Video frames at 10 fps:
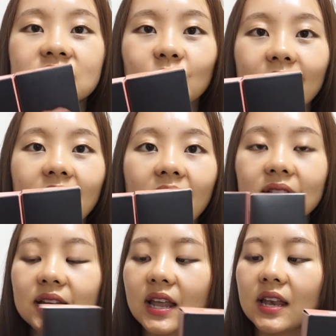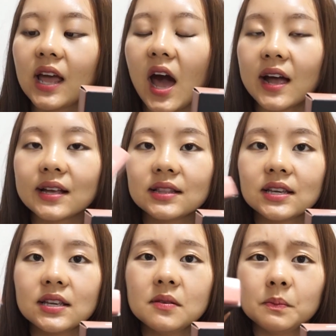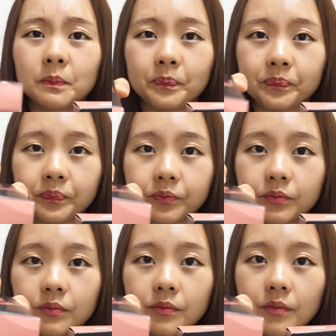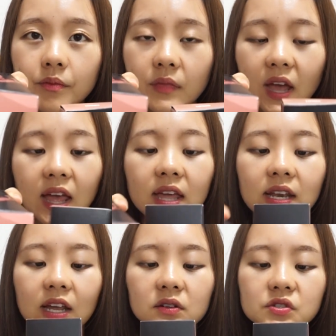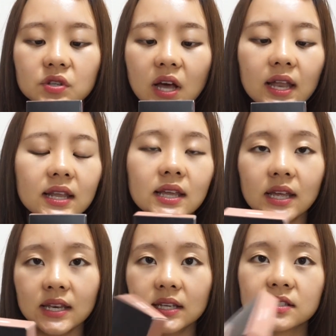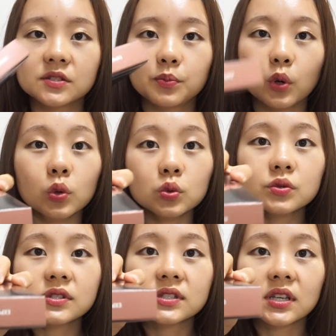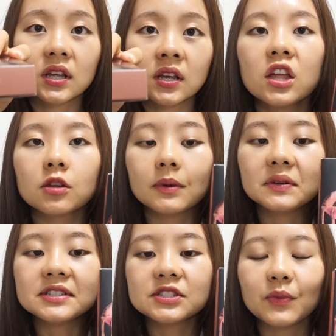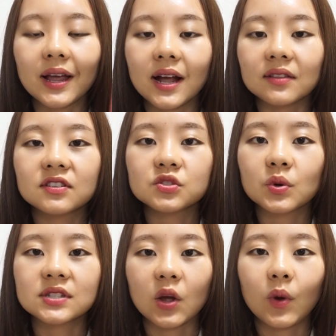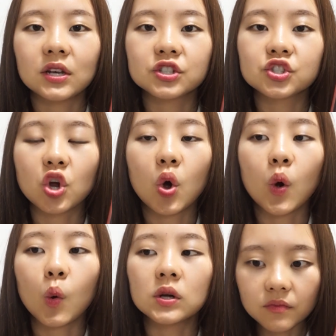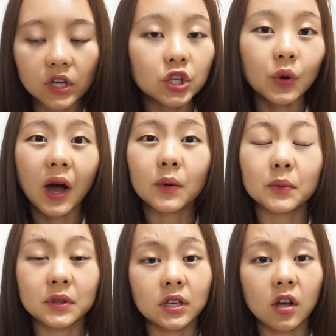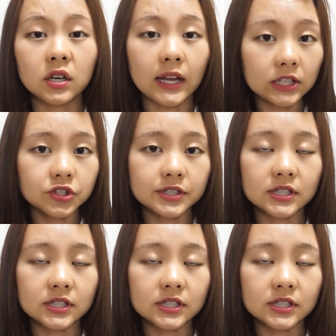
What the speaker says: So I got it in Kylie and I also got it in Exposed. The main reason why I got this was I wanted to show you how it would look on Asian